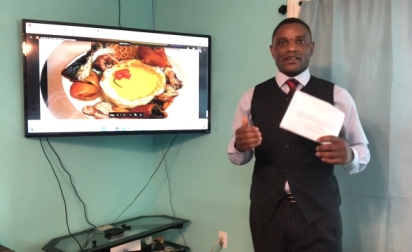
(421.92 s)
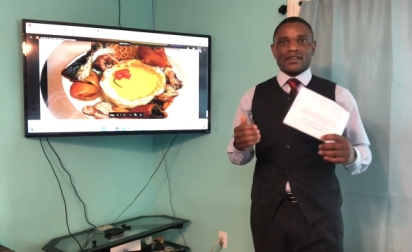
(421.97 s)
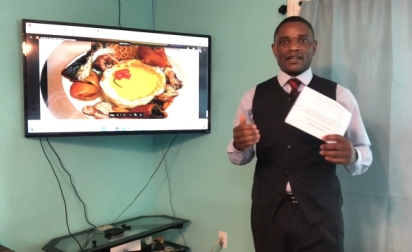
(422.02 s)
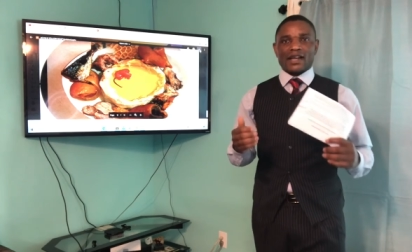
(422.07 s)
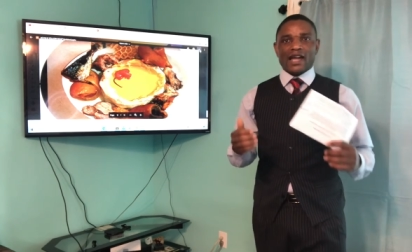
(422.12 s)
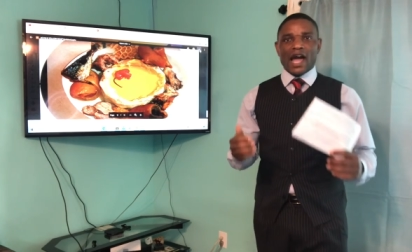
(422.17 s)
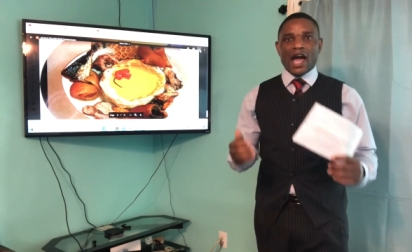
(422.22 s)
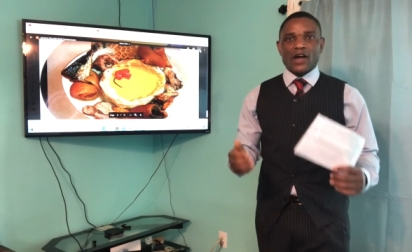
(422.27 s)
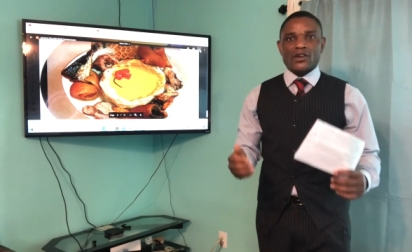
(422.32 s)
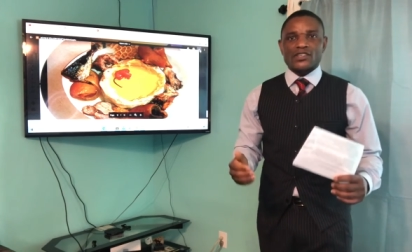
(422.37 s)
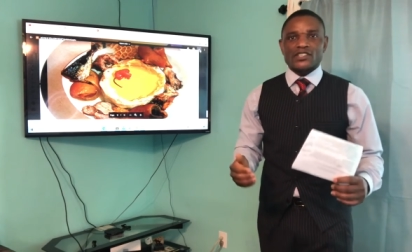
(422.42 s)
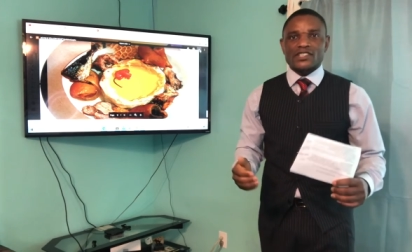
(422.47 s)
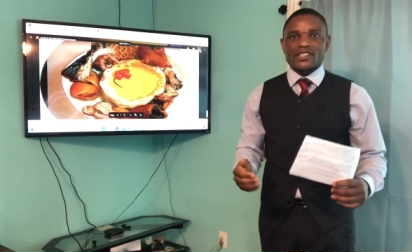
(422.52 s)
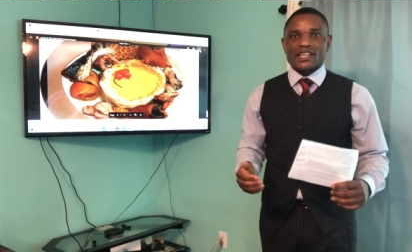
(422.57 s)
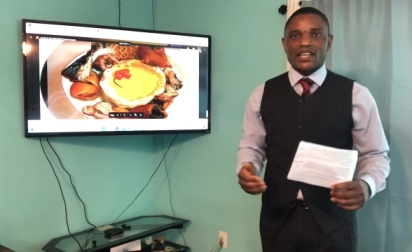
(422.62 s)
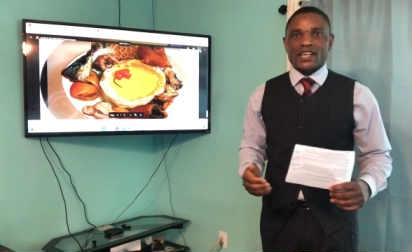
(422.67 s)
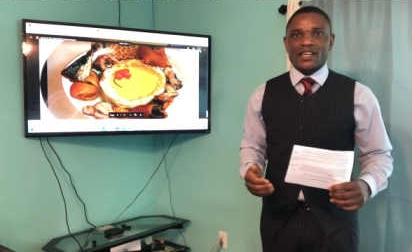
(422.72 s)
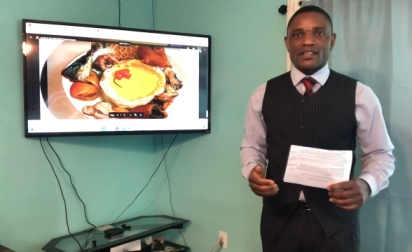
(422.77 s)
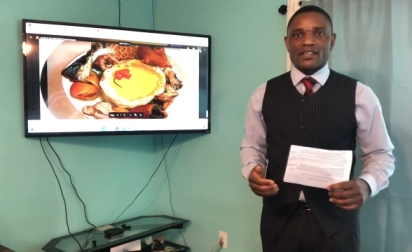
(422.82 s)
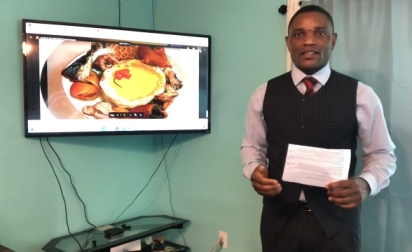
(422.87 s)
cow
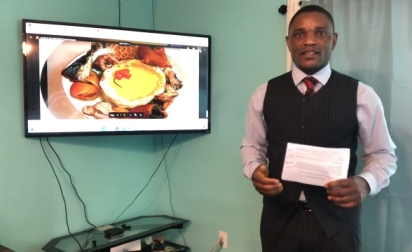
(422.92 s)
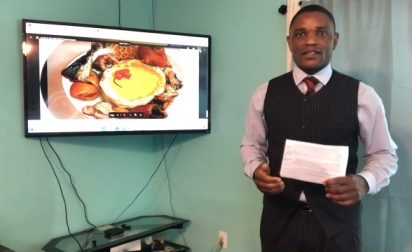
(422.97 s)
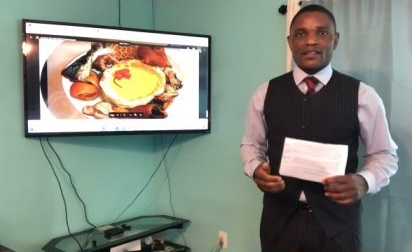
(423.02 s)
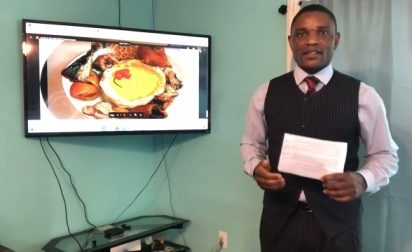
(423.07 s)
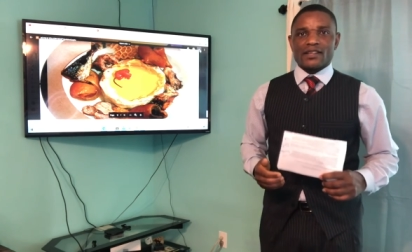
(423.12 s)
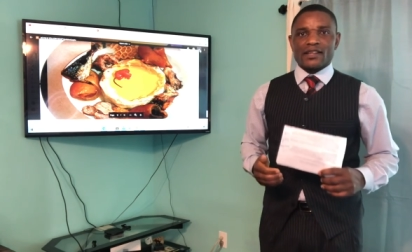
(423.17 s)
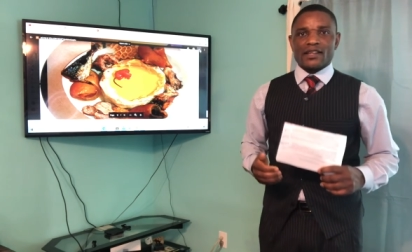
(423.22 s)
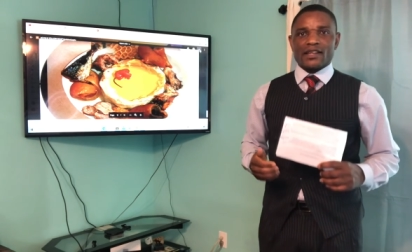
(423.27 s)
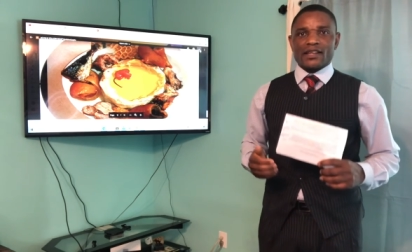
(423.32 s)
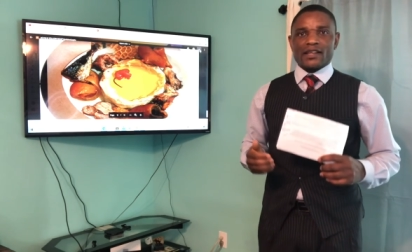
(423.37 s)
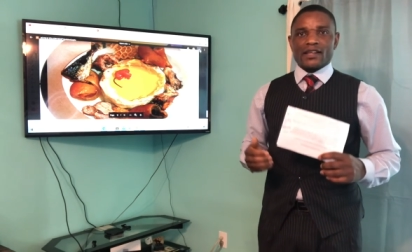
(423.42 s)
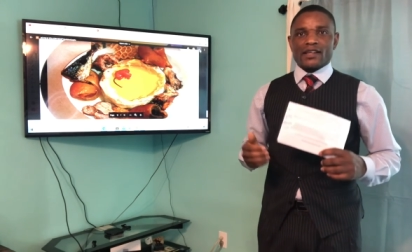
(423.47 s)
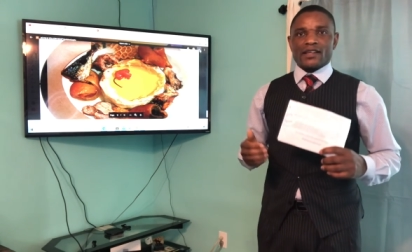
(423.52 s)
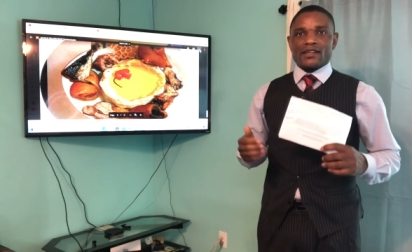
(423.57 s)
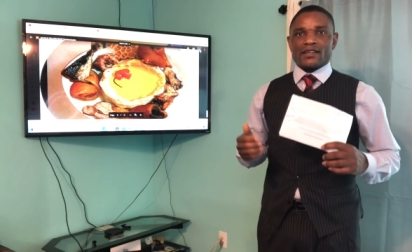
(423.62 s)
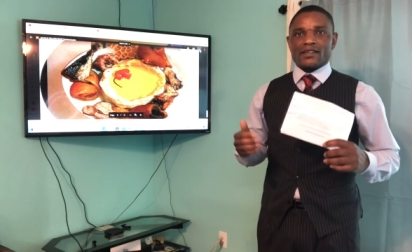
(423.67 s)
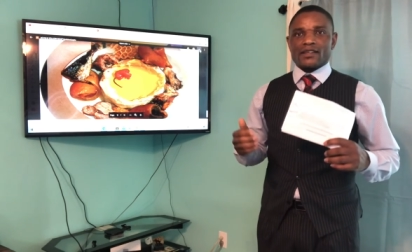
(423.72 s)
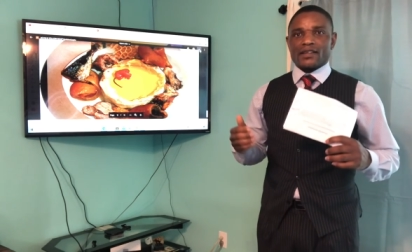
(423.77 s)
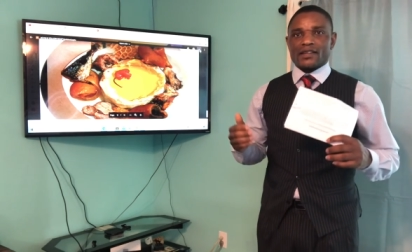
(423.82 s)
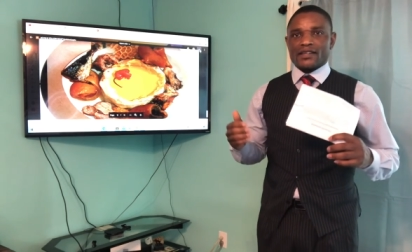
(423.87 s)
skin
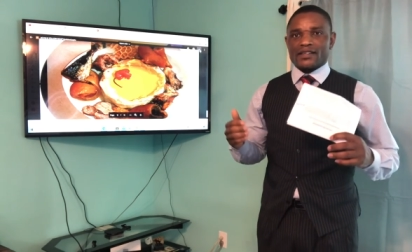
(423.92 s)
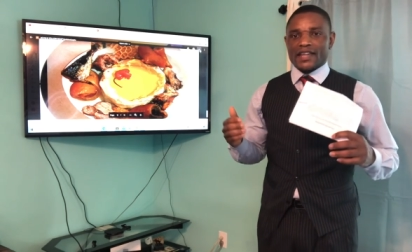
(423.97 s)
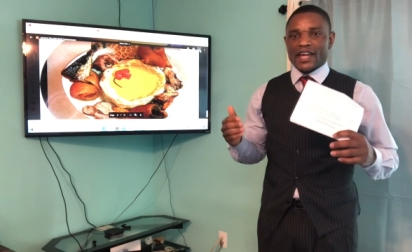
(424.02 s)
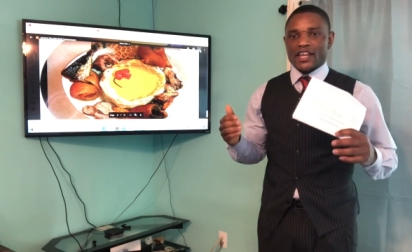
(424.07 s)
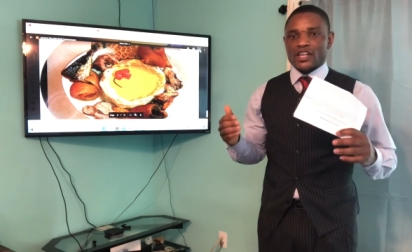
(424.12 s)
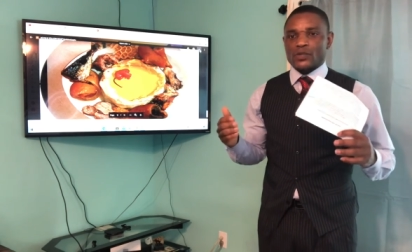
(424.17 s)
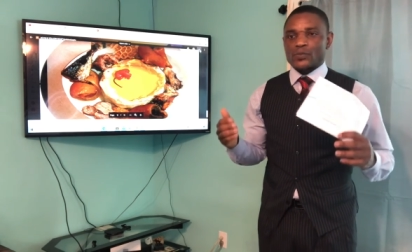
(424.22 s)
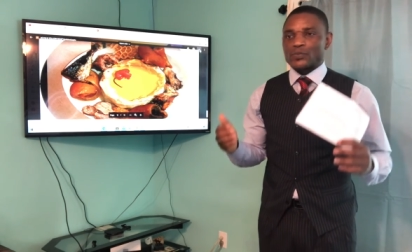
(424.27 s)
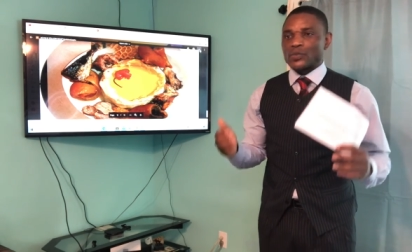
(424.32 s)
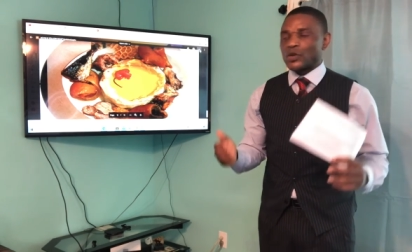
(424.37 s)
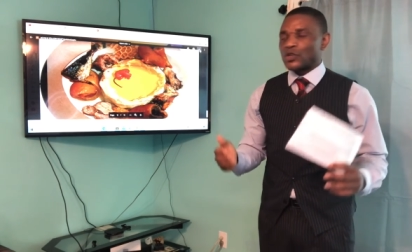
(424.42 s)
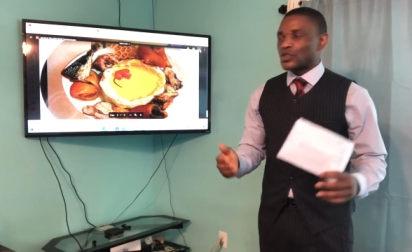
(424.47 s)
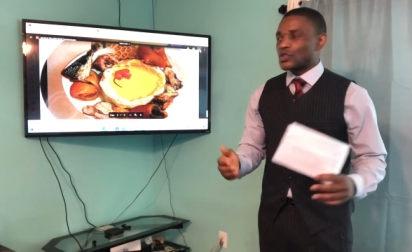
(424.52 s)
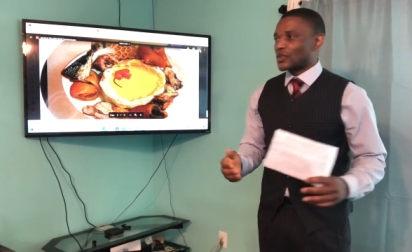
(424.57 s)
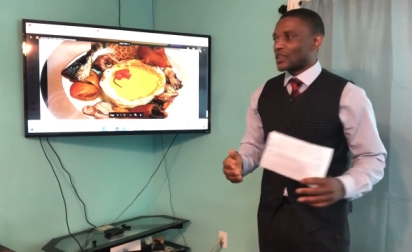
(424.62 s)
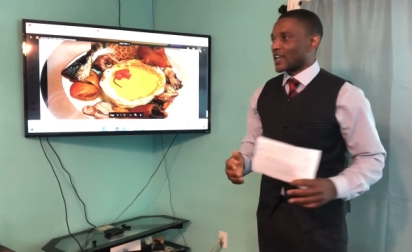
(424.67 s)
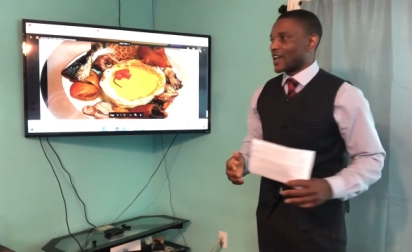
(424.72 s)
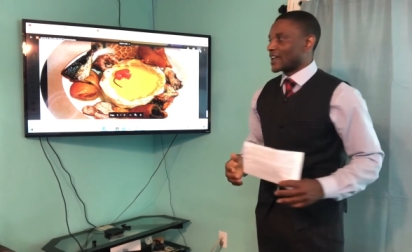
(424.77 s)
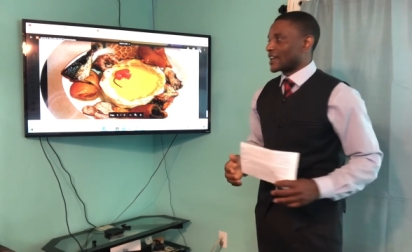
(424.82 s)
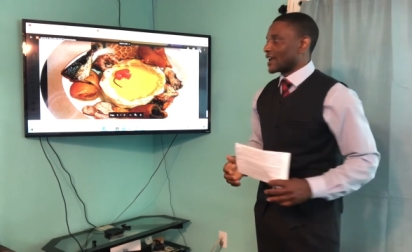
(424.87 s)
that is put
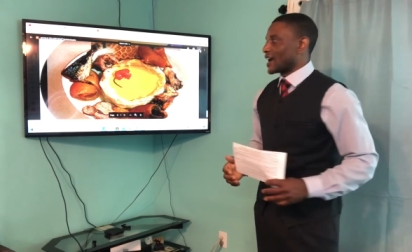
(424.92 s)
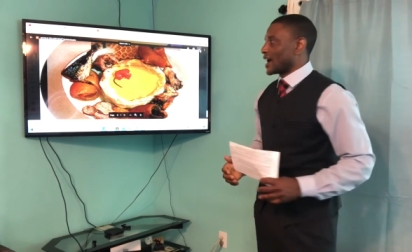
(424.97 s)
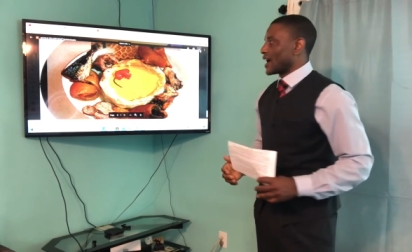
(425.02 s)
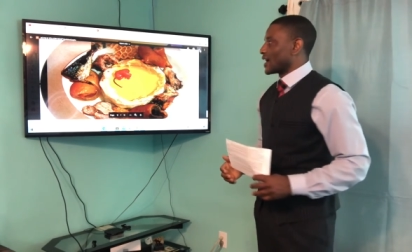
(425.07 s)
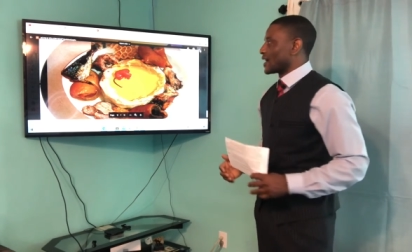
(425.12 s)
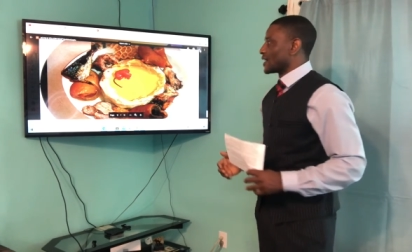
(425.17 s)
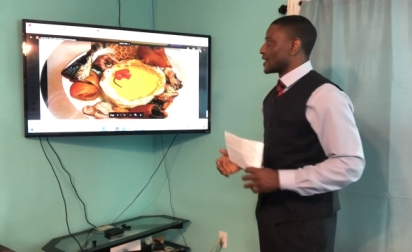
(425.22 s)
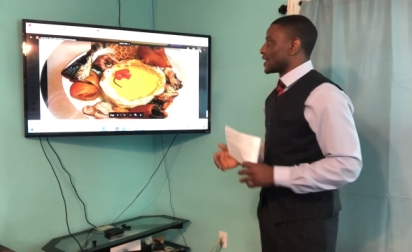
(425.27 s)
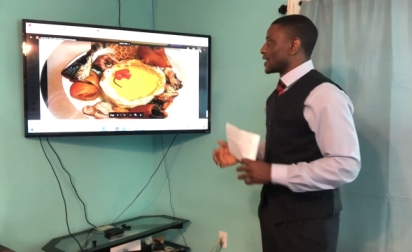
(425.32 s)
together,